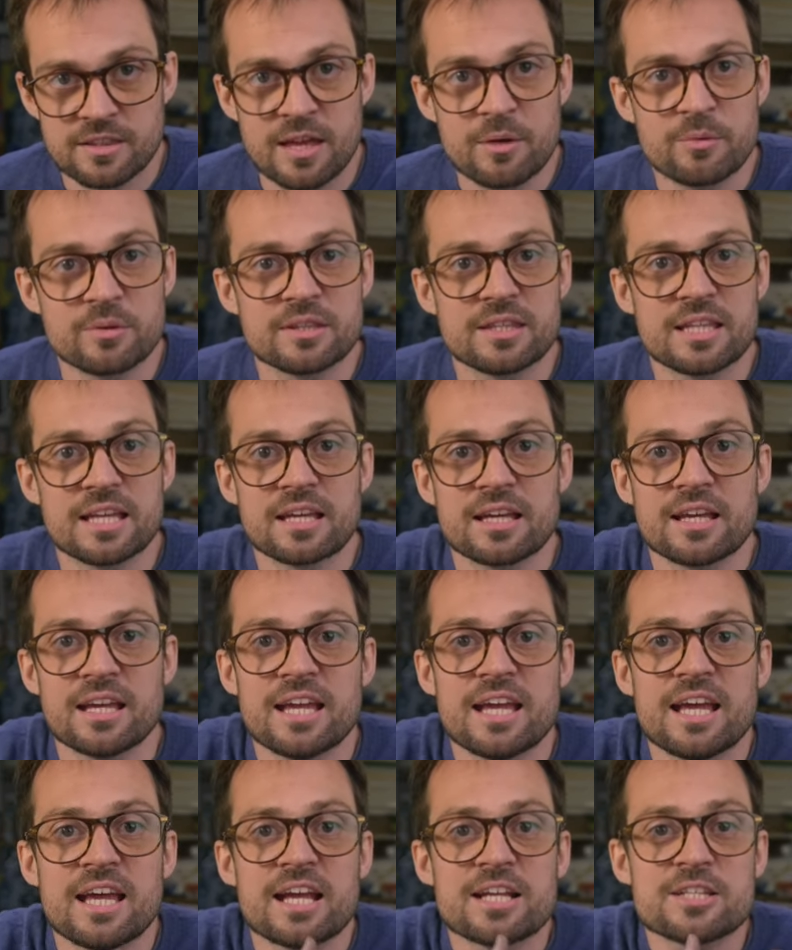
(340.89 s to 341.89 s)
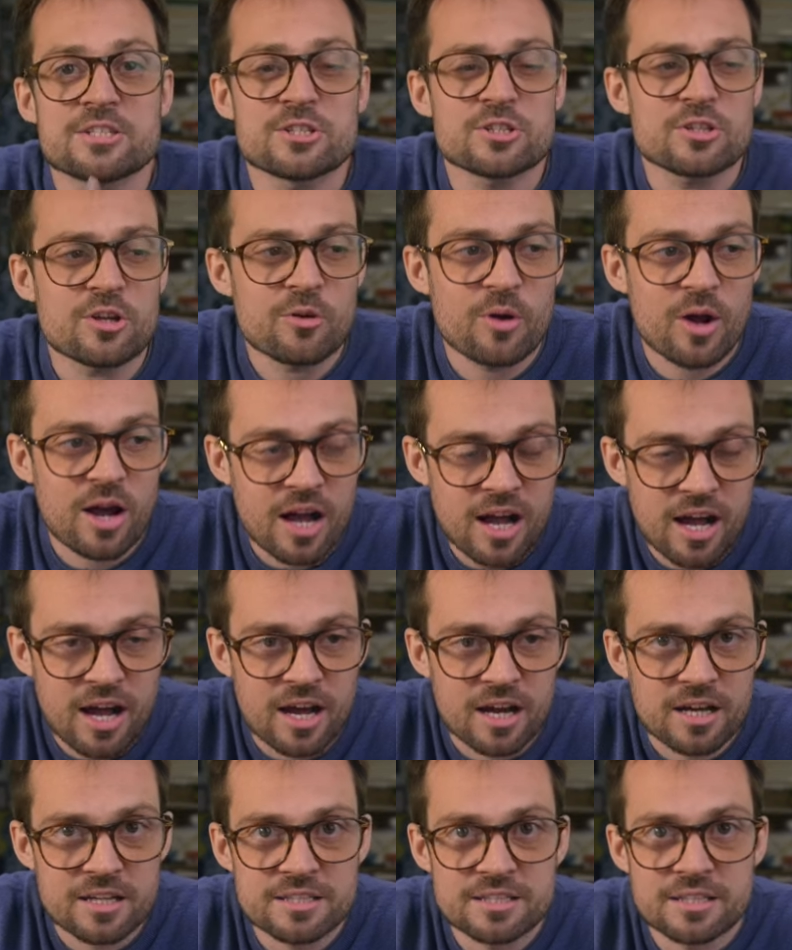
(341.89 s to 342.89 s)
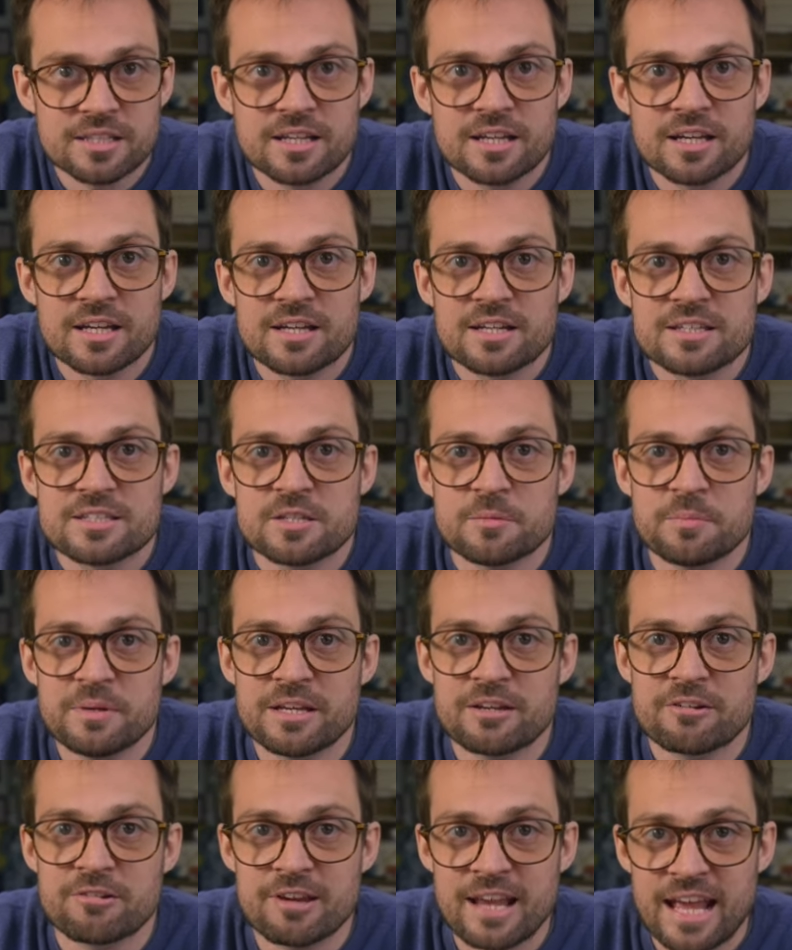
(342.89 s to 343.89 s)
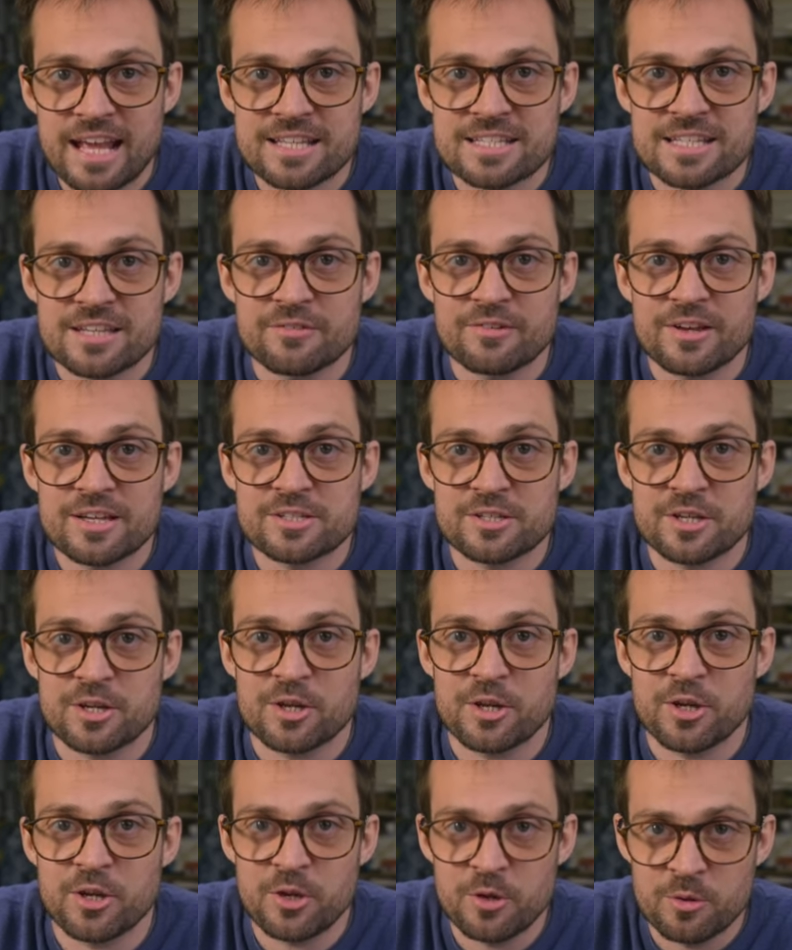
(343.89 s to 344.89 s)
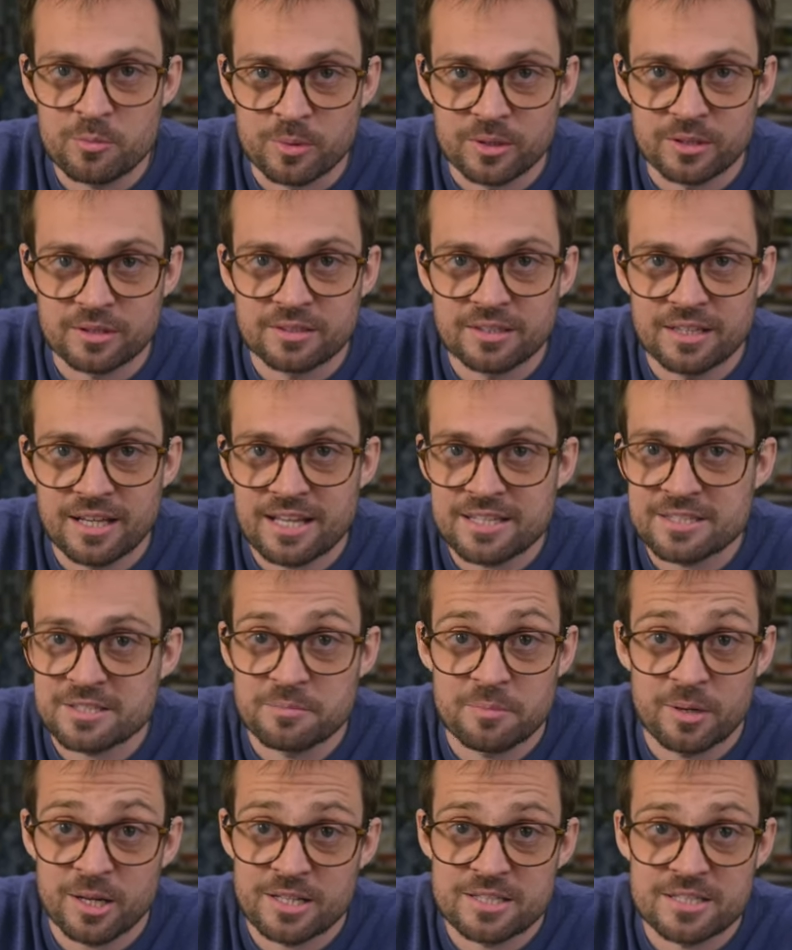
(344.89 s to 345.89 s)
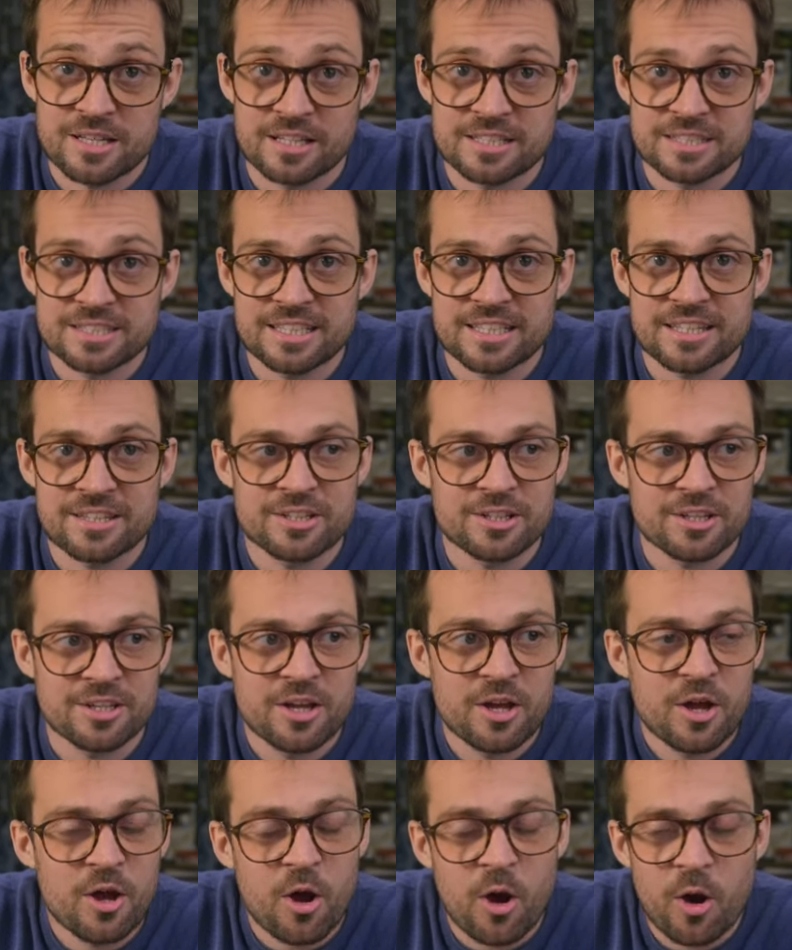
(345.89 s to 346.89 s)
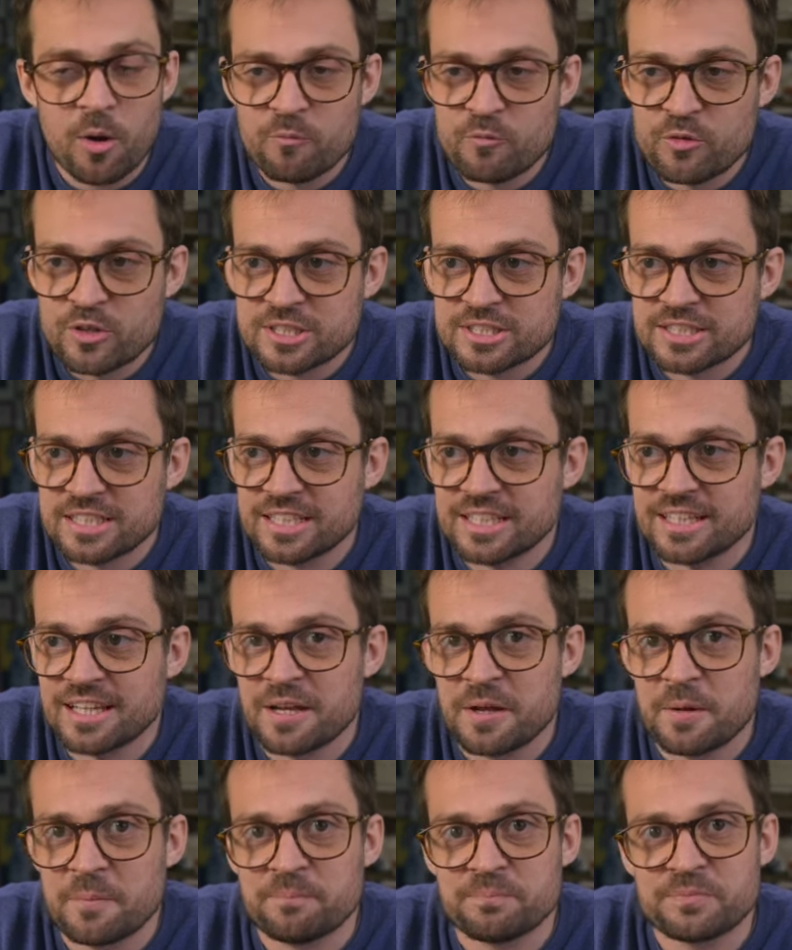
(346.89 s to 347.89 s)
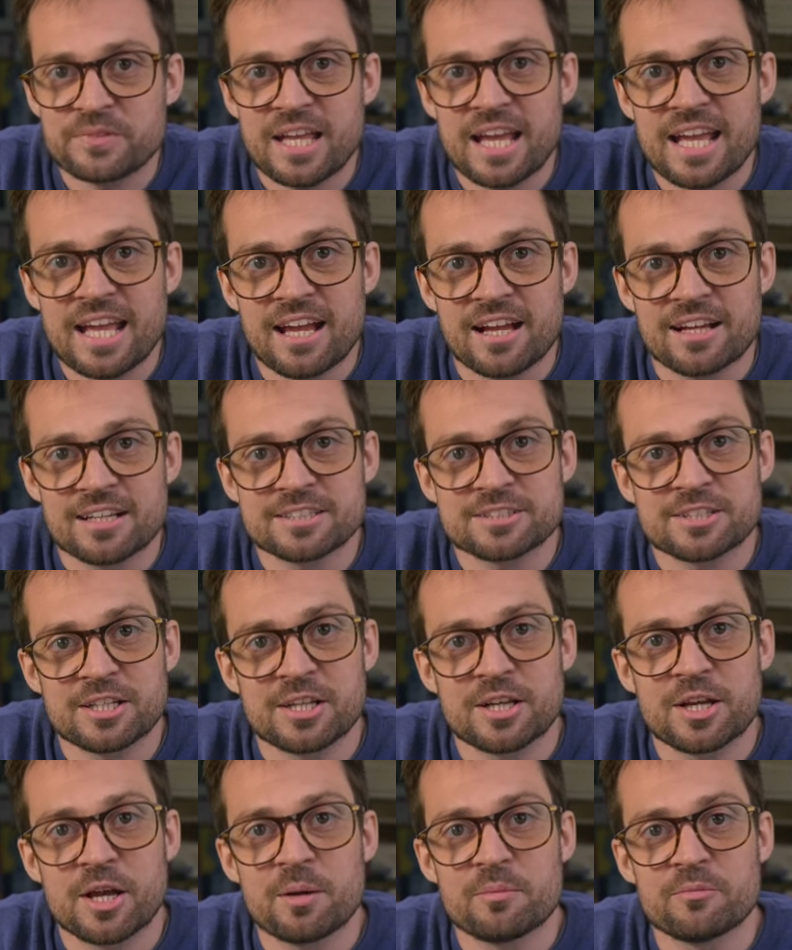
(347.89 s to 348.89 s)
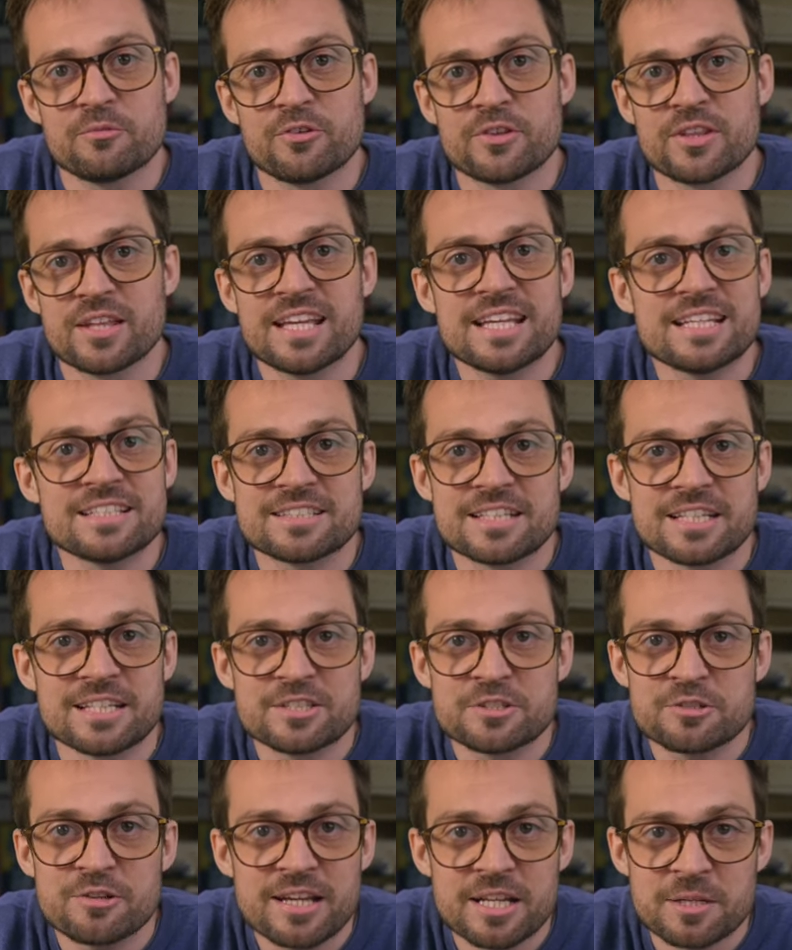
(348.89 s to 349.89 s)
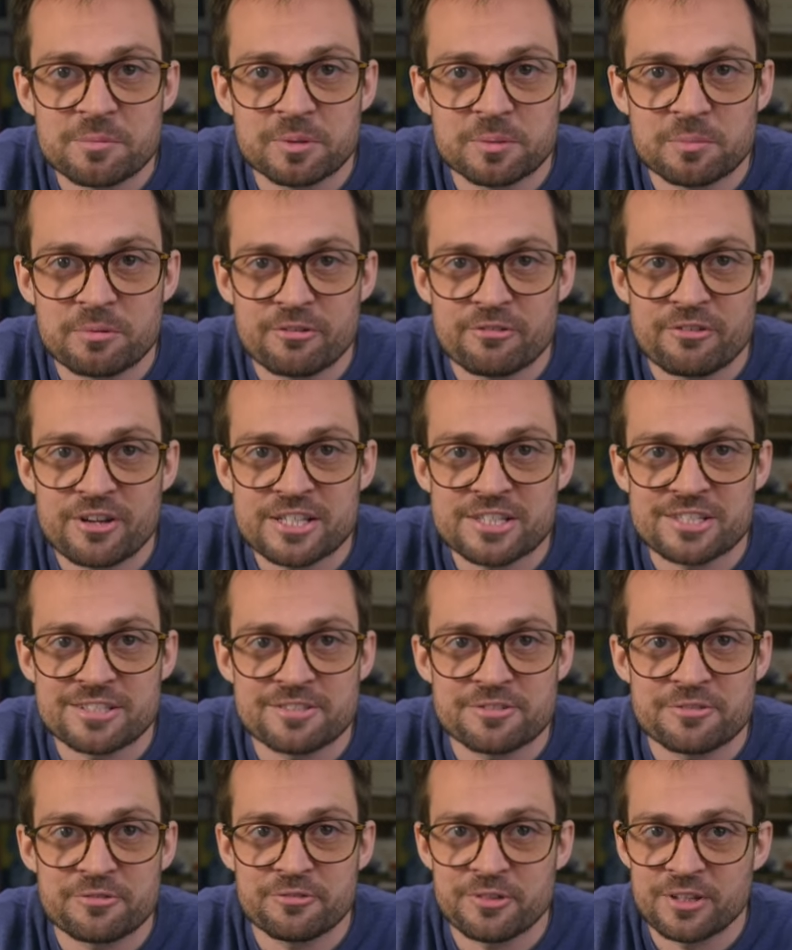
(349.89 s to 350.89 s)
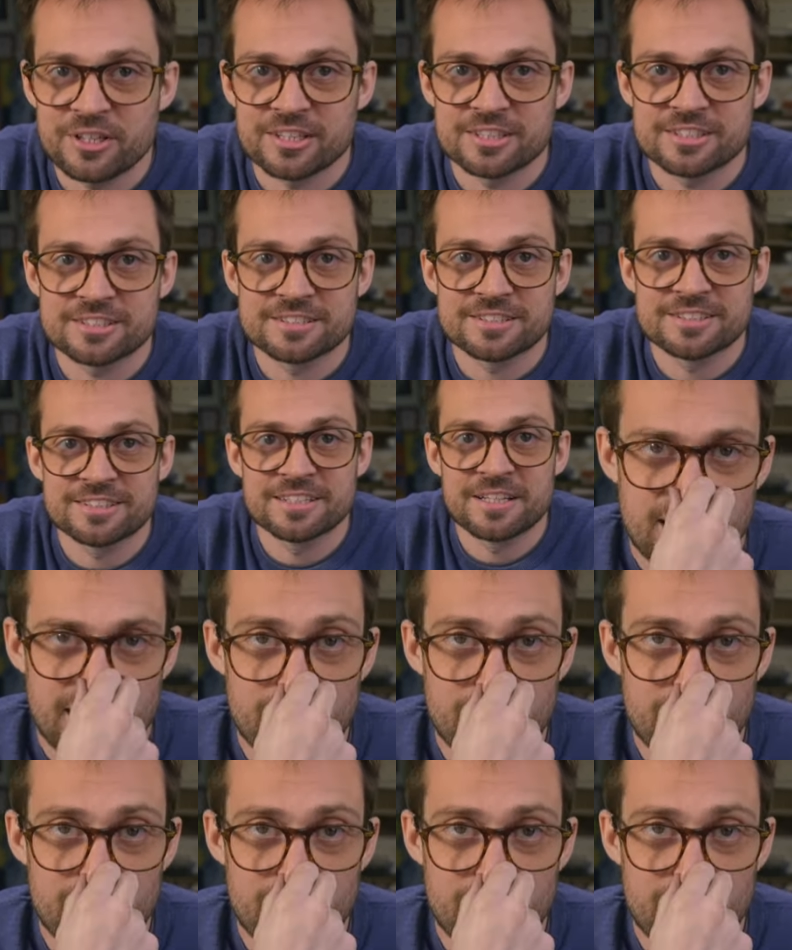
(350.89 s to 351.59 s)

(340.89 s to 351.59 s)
They would think it's so hard to be creative as a human and to monetize it that obviously AI is going to come for the easily trainable professions first.